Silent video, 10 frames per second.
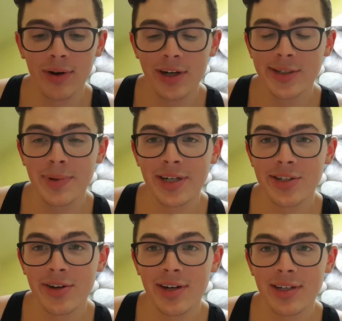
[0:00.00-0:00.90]
lowering
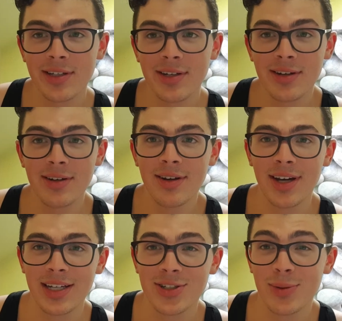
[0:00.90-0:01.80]
springs on it
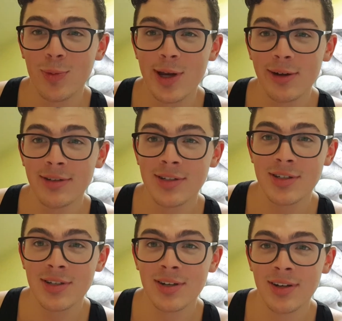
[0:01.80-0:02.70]
and some
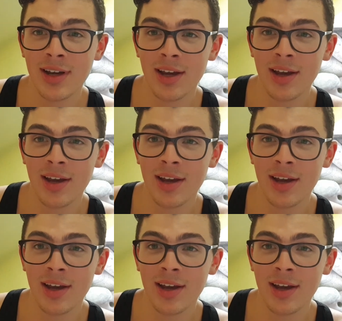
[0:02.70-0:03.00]
wheels,